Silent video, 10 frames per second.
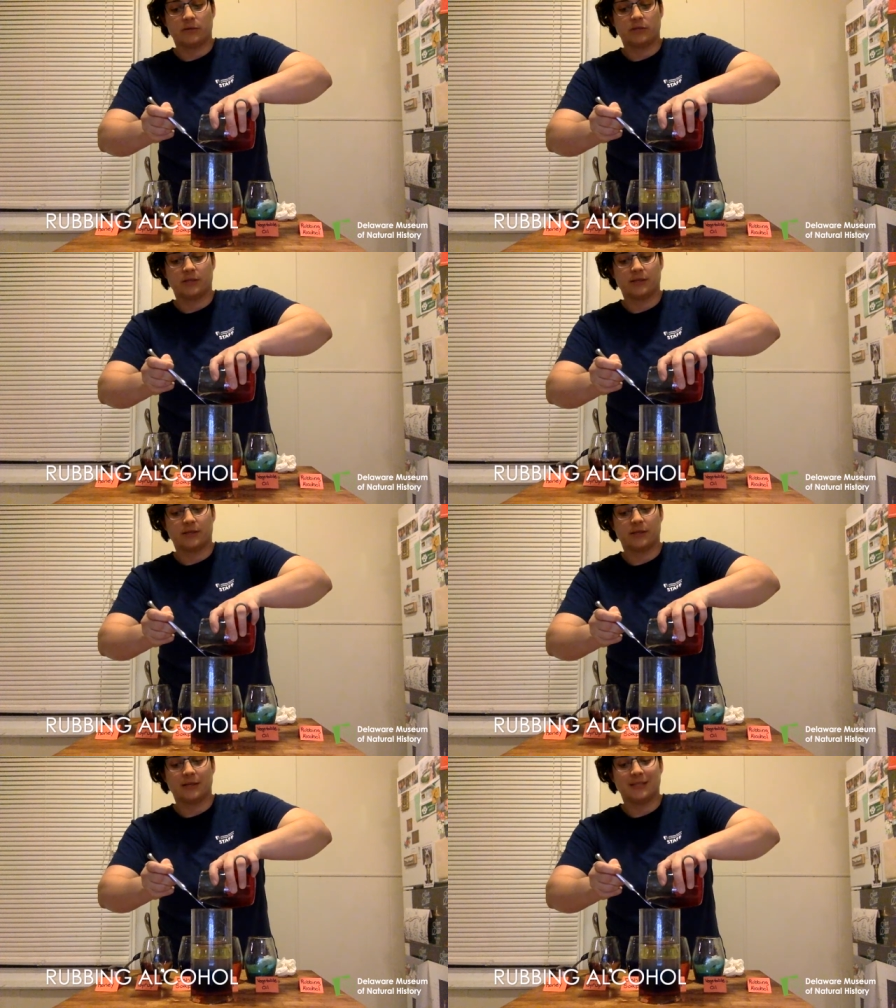which
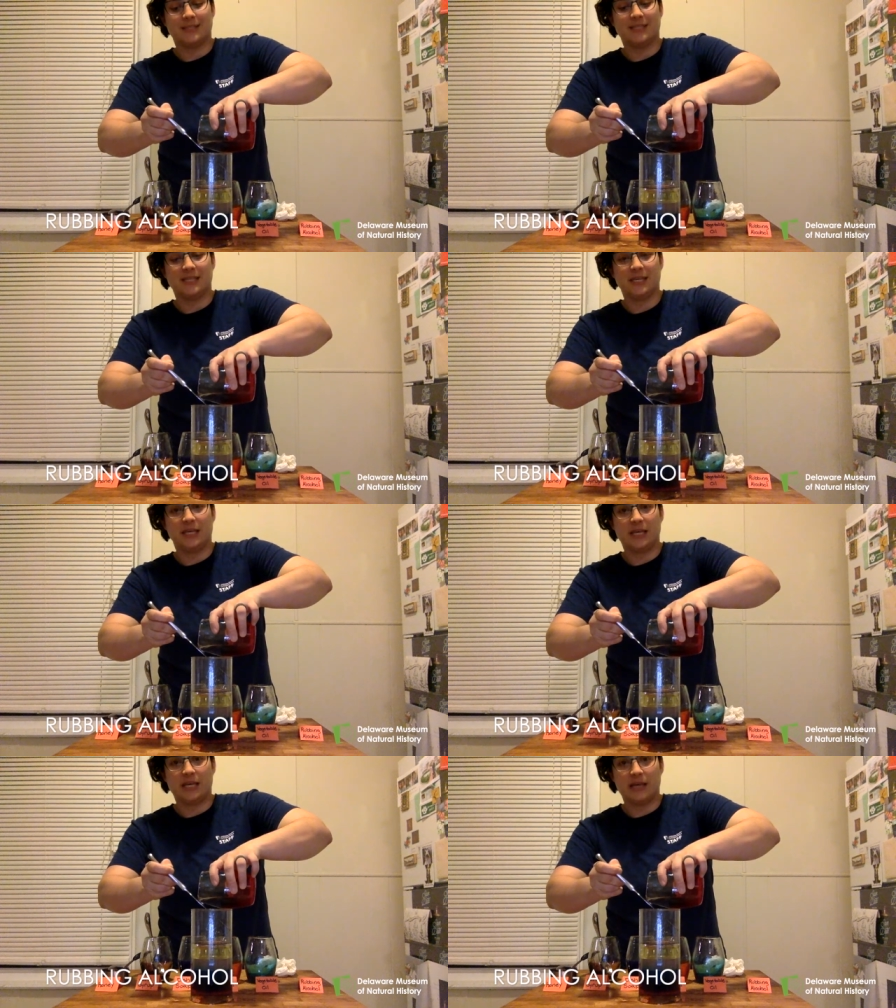is
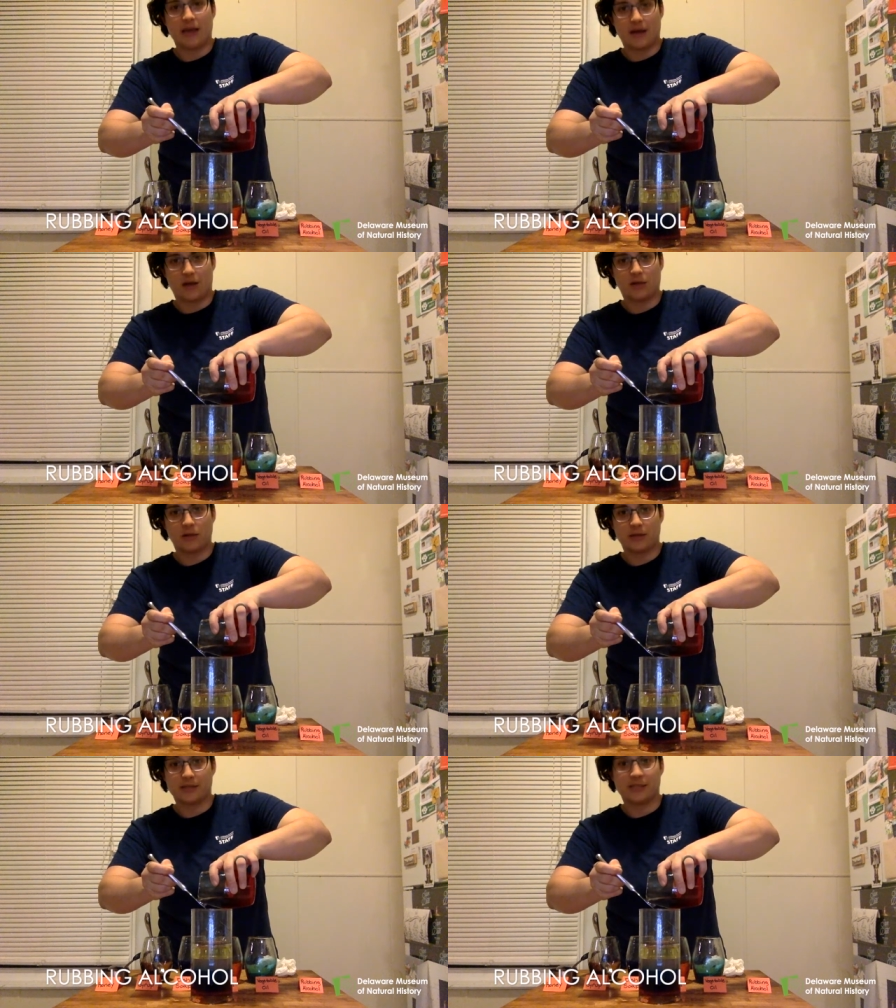DEL,
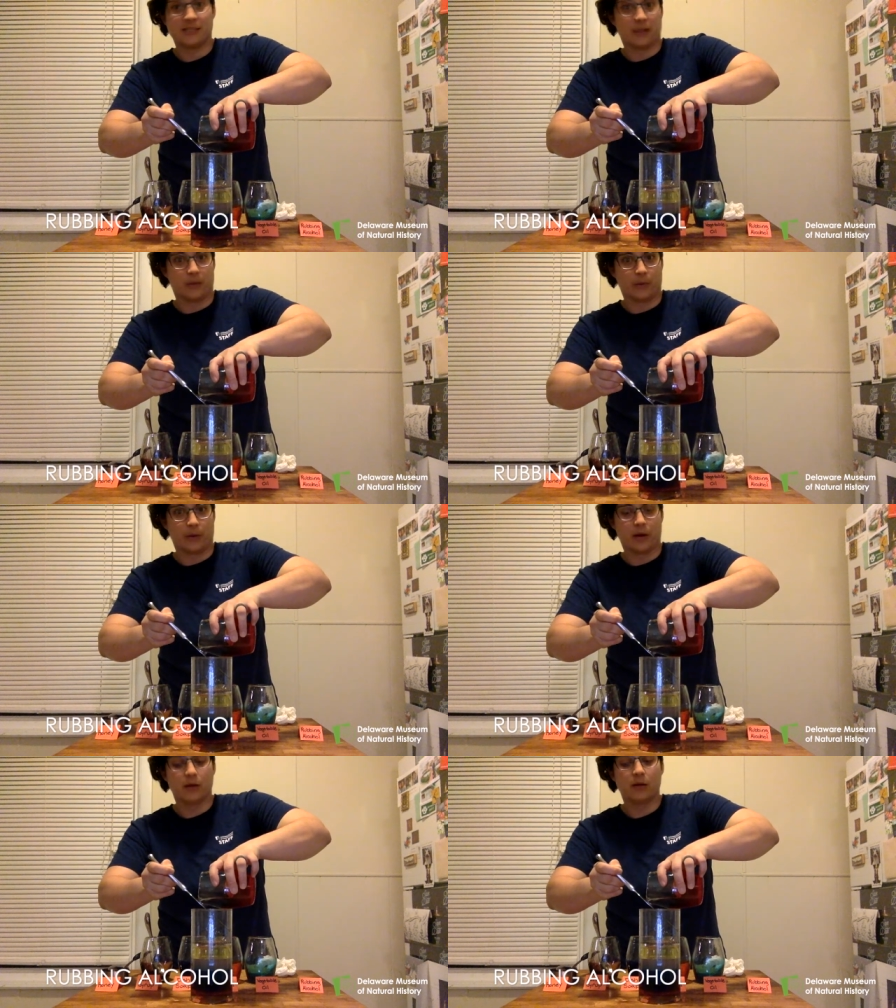as in
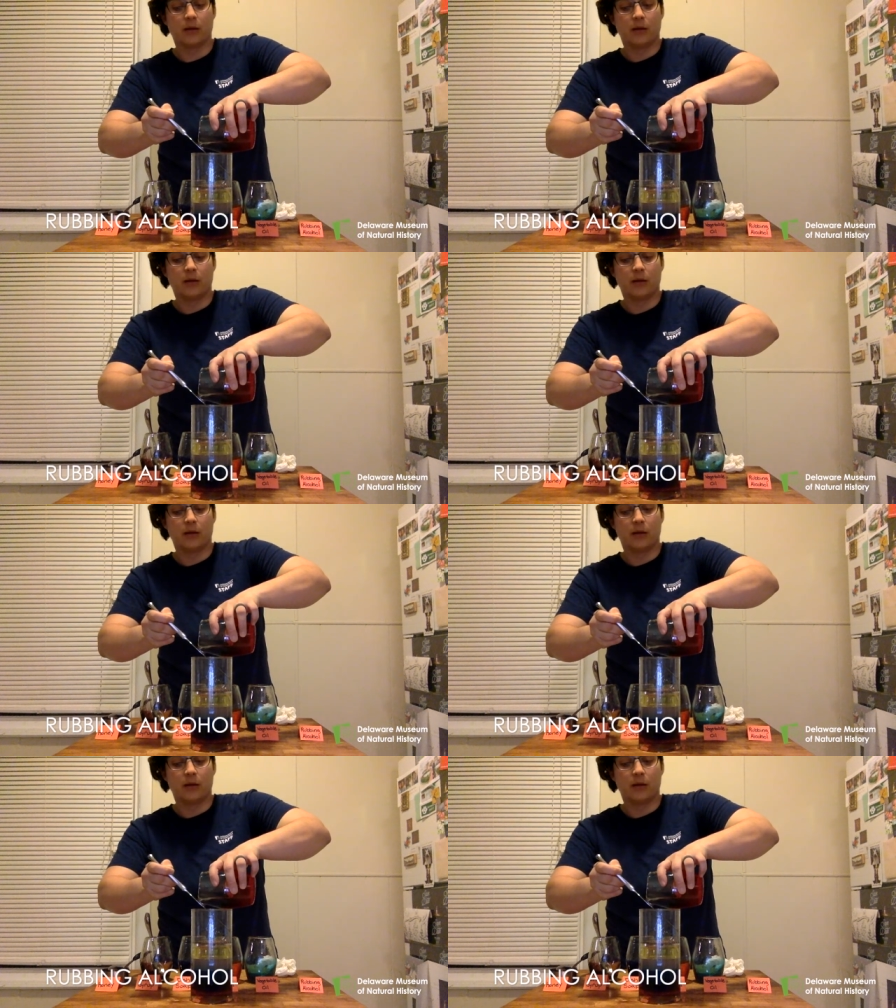Delaware,